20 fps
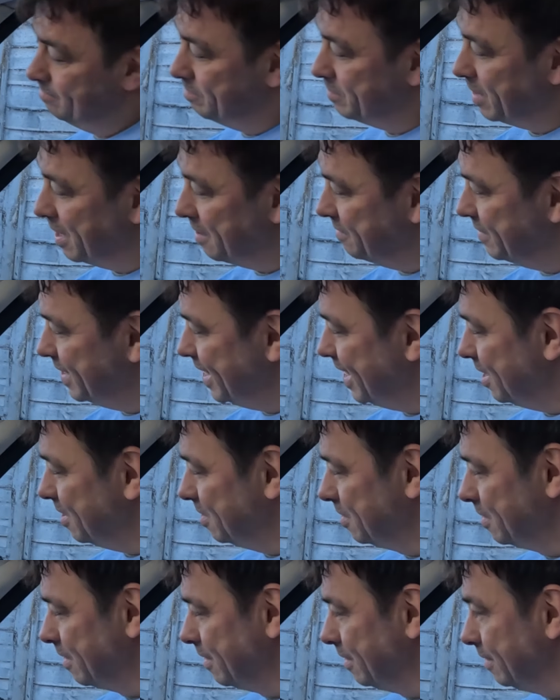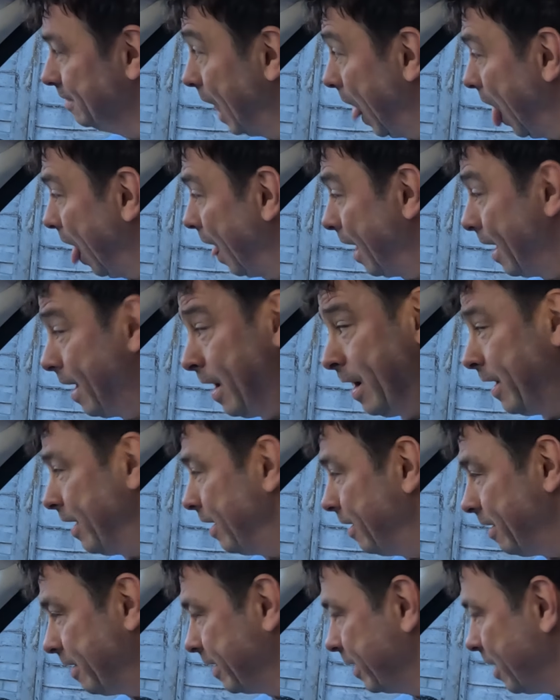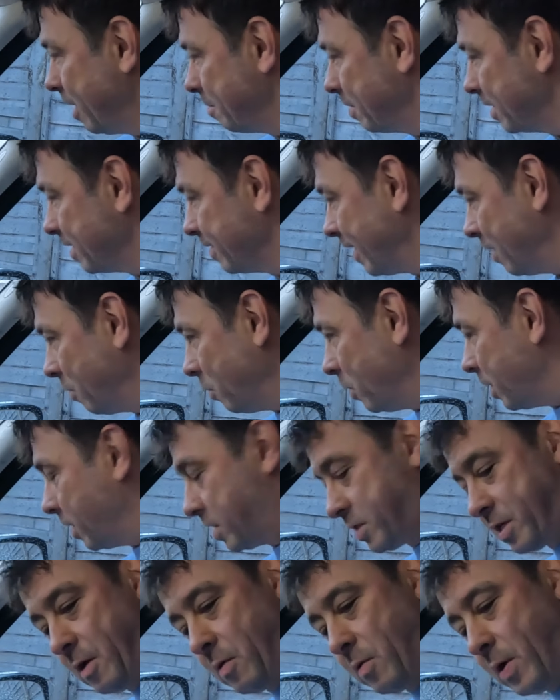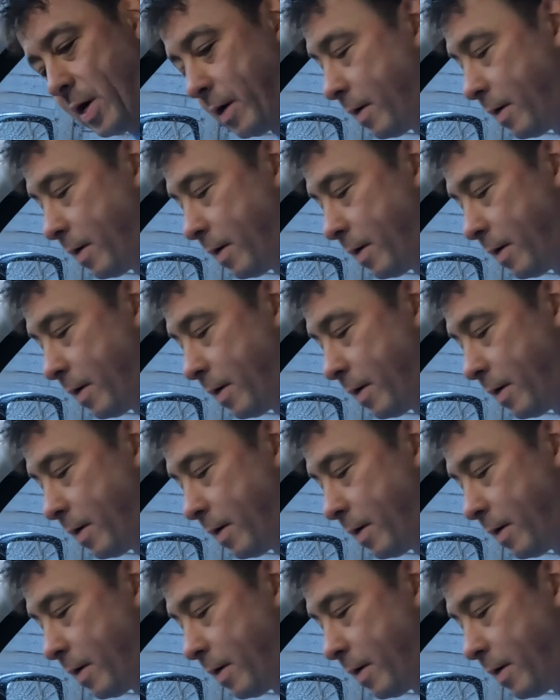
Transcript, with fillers: Bye for now. Oh, I can't believe that worked so